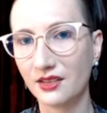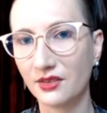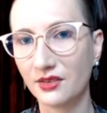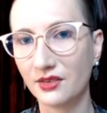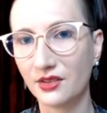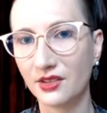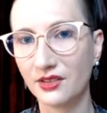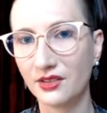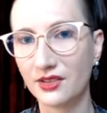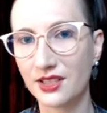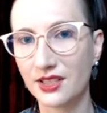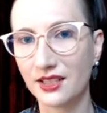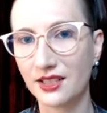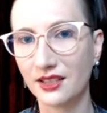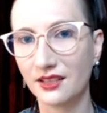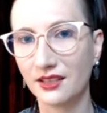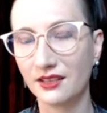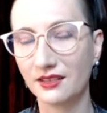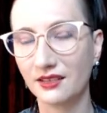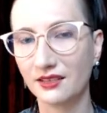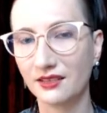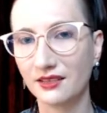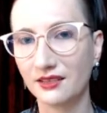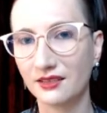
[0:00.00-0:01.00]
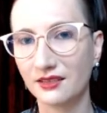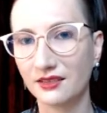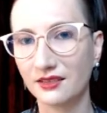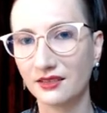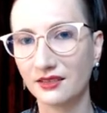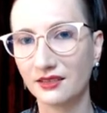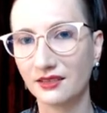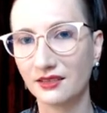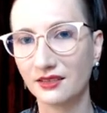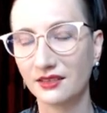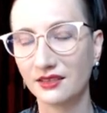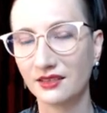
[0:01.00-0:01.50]
a Fortnite dance.
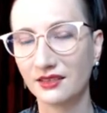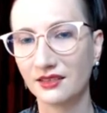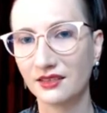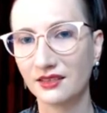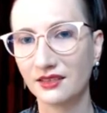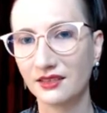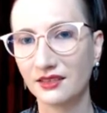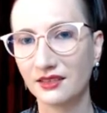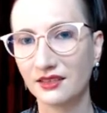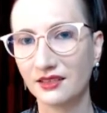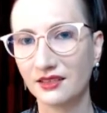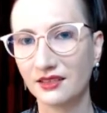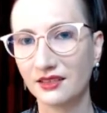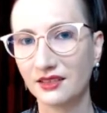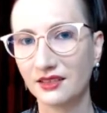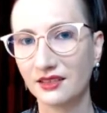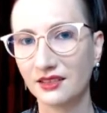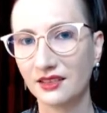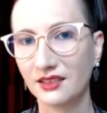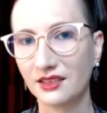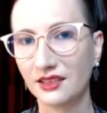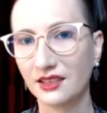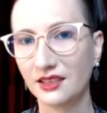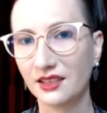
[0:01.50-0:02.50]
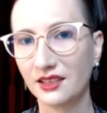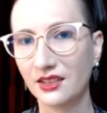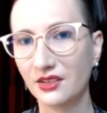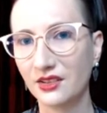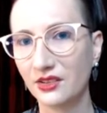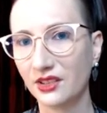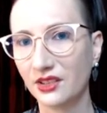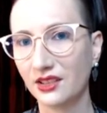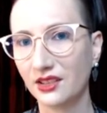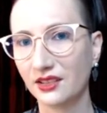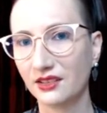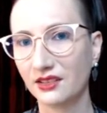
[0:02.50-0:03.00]
It like
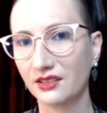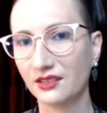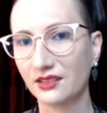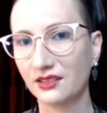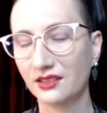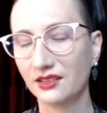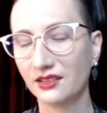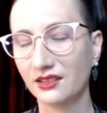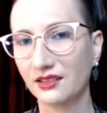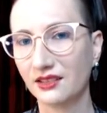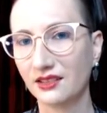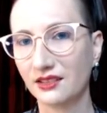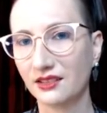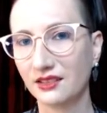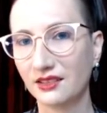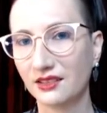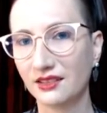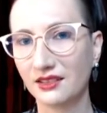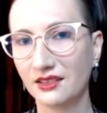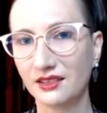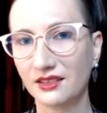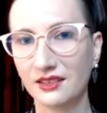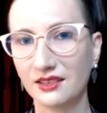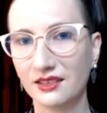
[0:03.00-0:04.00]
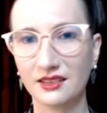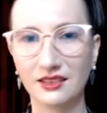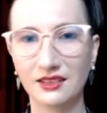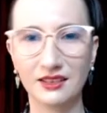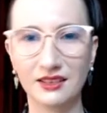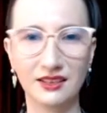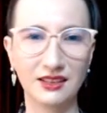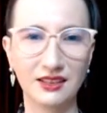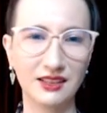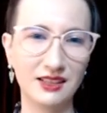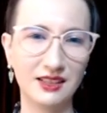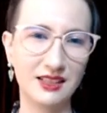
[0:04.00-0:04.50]
predates the Fortnite dance, but it's a
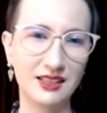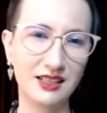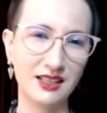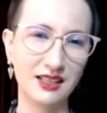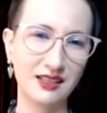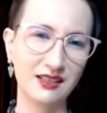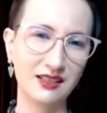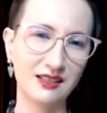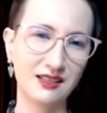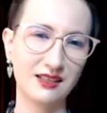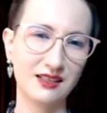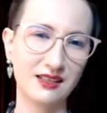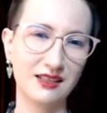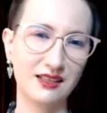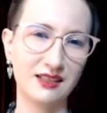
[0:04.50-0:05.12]
Fortnite dance.